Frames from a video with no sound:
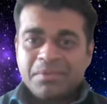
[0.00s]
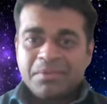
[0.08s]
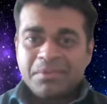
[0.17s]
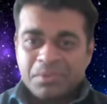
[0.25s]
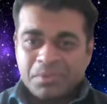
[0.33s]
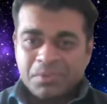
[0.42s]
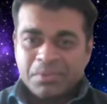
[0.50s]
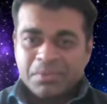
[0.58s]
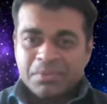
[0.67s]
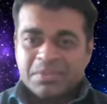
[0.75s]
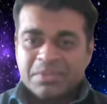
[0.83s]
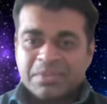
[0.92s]

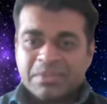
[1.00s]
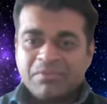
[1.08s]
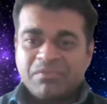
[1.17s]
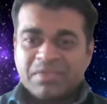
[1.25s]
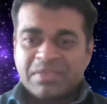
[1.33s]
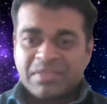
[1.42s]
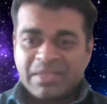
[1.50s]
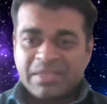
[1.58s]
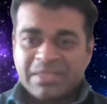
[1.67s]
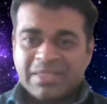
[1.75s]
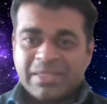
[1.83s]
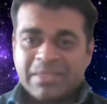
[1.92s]
use the
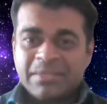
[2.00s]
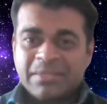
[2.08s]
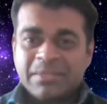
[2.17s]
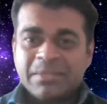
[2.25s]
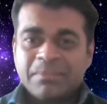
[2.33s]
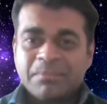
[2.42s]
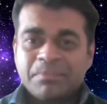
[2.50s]
facilities